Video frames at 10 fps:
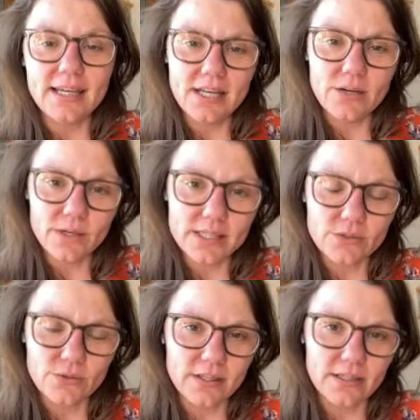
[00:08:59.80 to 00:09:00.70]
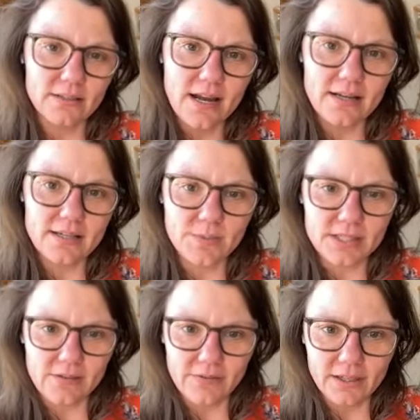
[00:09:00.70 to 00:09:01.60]
in Western North Carolina
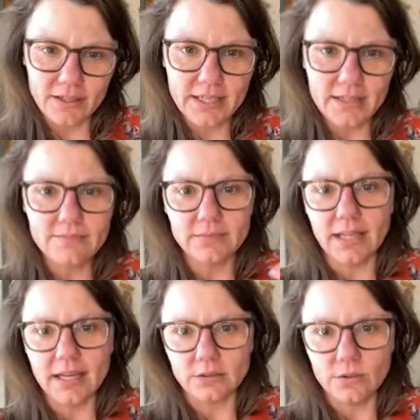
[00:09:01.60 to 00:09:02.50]
specifically, Lake